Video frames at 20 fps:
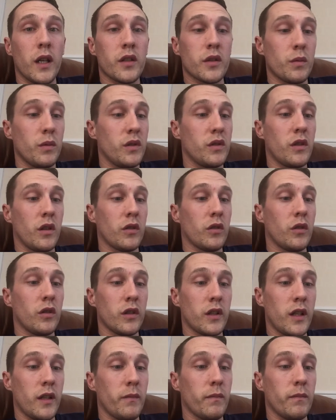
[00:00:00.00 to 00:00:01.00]
so he's got all
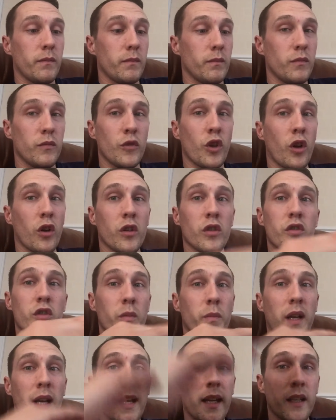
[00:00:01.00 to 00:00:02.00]
that knowledge
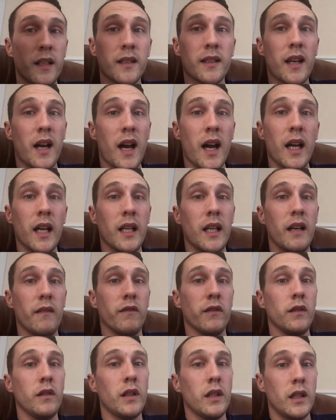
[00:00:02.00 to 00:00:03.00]
of playing at the high
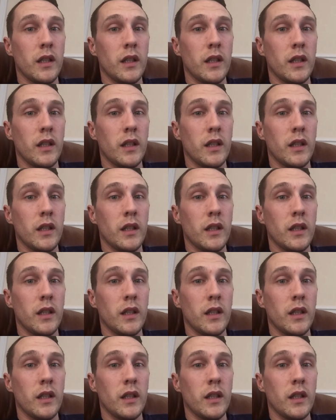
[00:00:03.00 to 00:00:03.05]
level.